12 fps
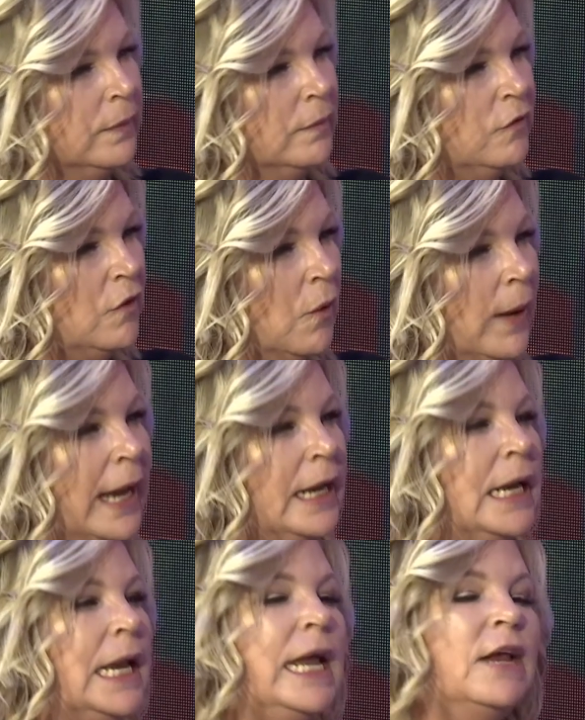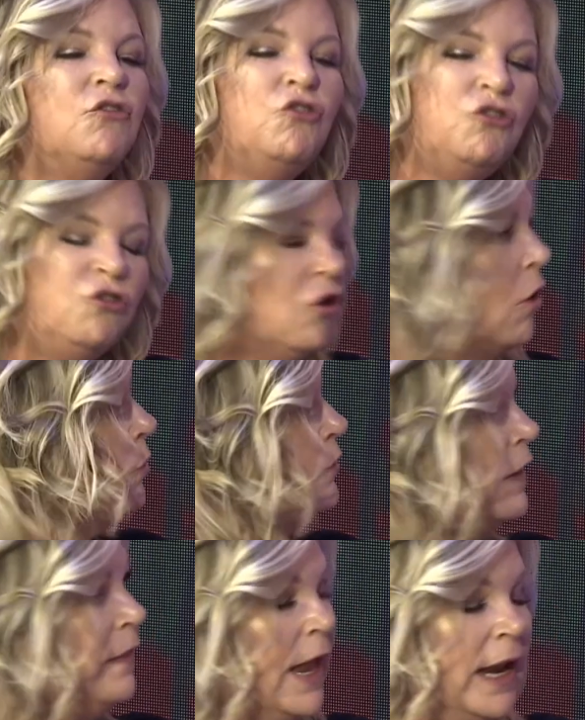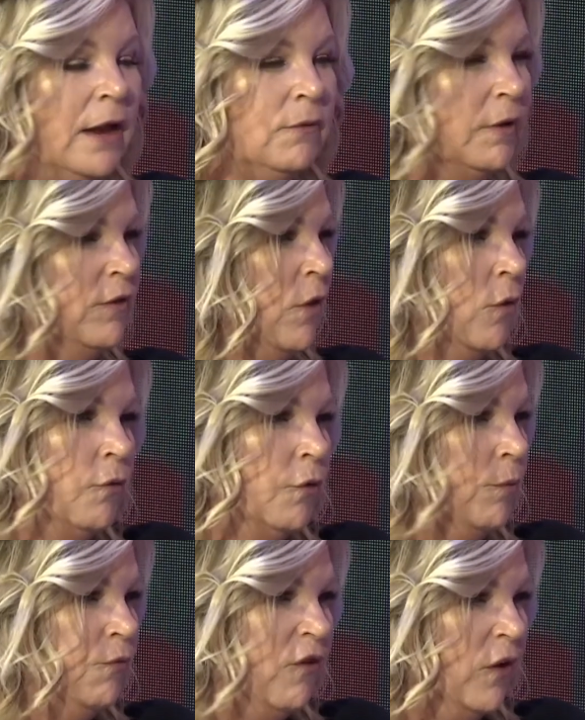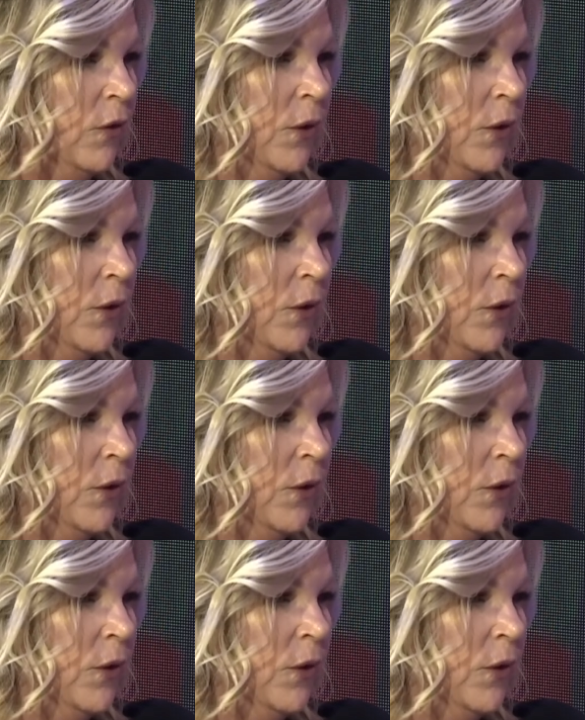So, and it shows in that end result group photo.